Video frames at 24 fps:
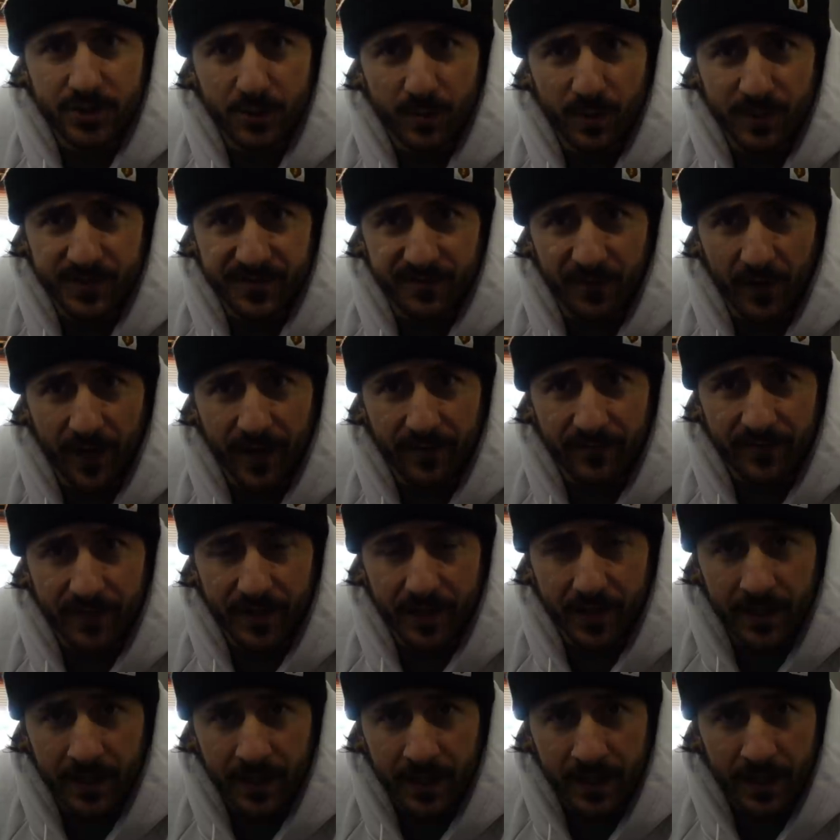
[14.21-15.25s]
so much for
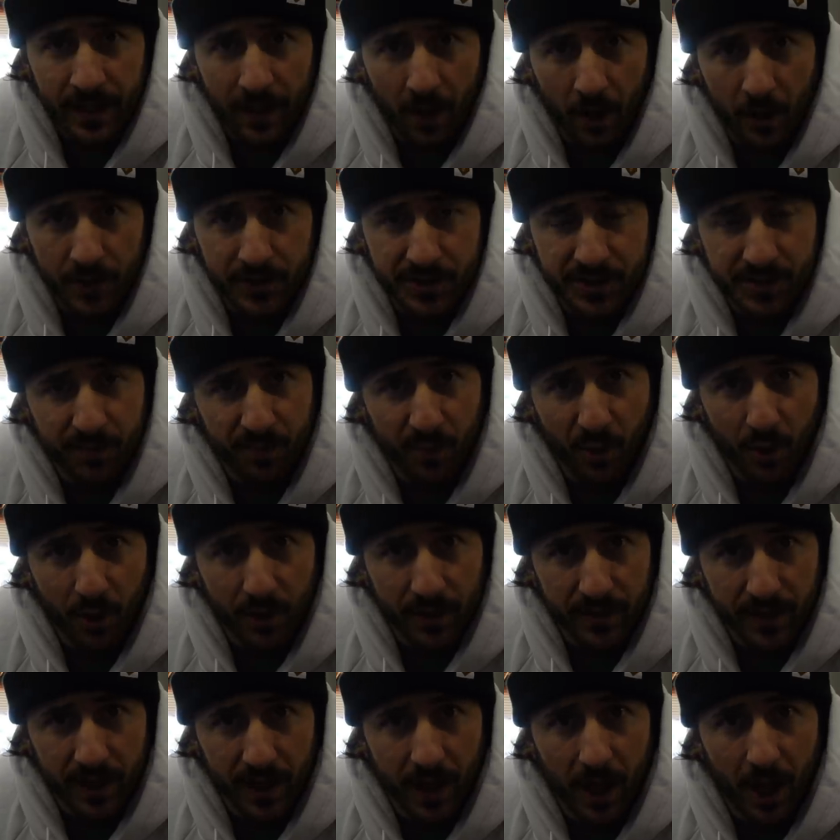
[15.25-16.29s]
everything, all the
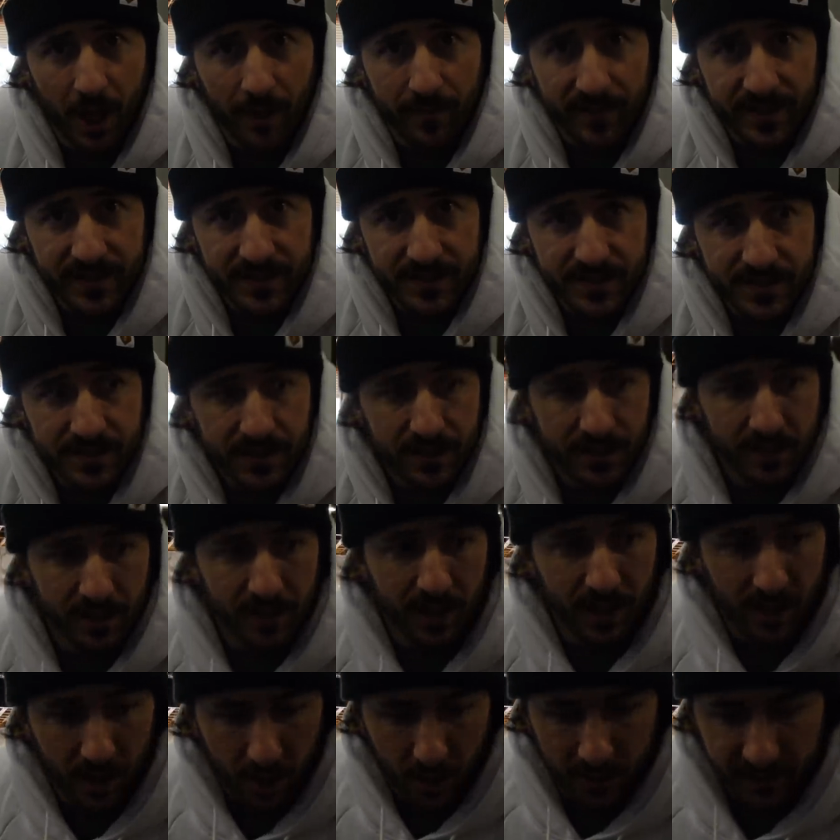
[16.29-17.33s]
support, the comments
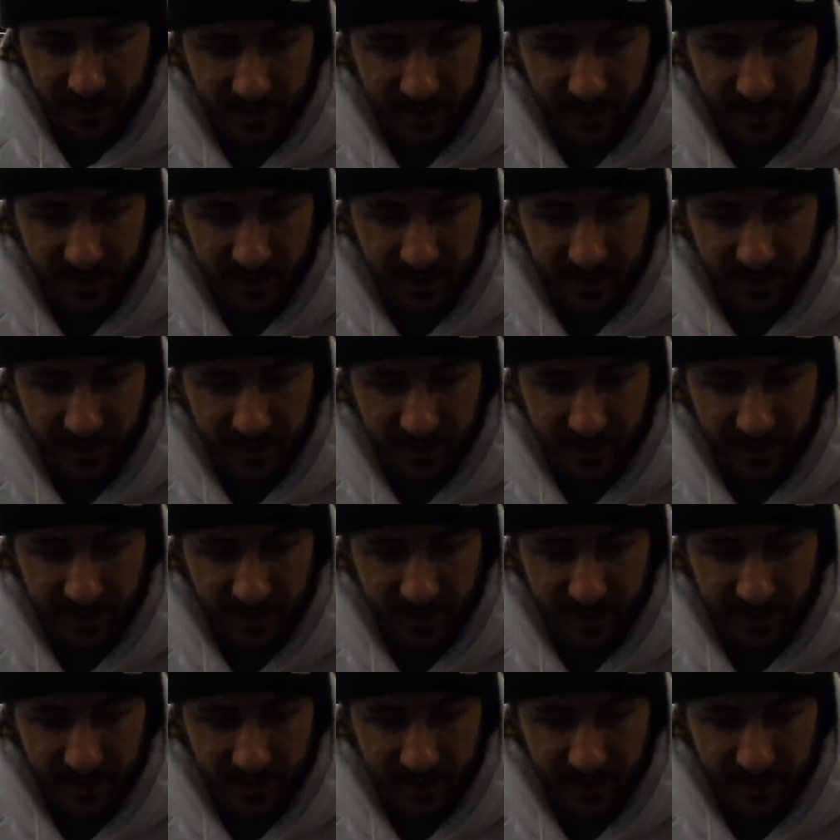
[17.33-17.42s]
uh, on